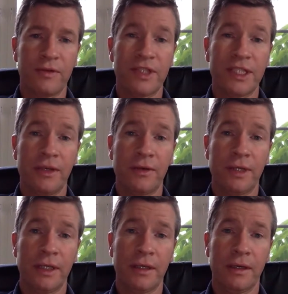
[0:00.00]
of
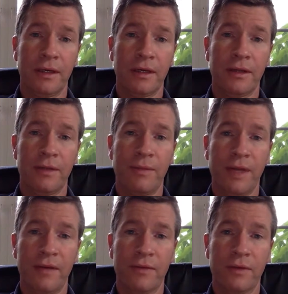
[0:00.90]
steering the
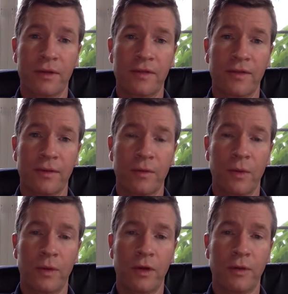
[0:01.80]
pain-relieving,
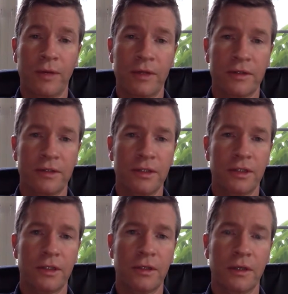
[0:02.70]
what we call
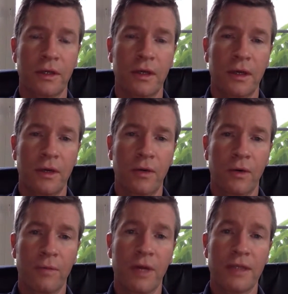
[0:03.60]
paresthesia,
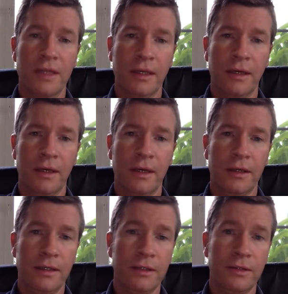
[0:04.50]
or buzzing
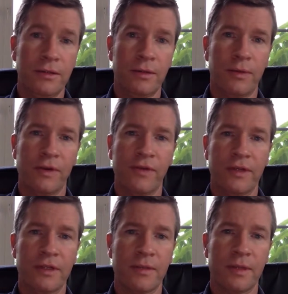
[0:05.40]
into the periphery
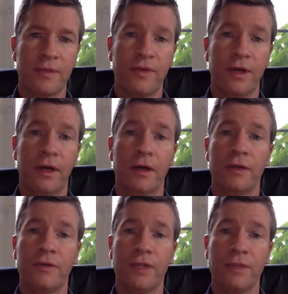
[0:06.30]
in sometimes very hard
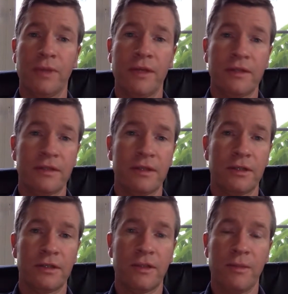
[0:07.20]
to reach places
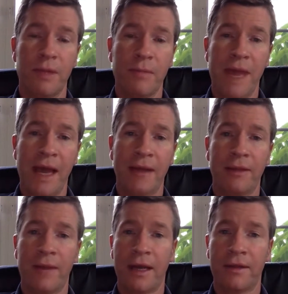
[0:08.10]
such as the mid-back,
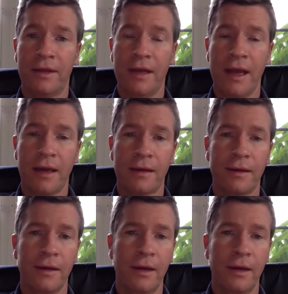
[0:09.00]
the back of the neck,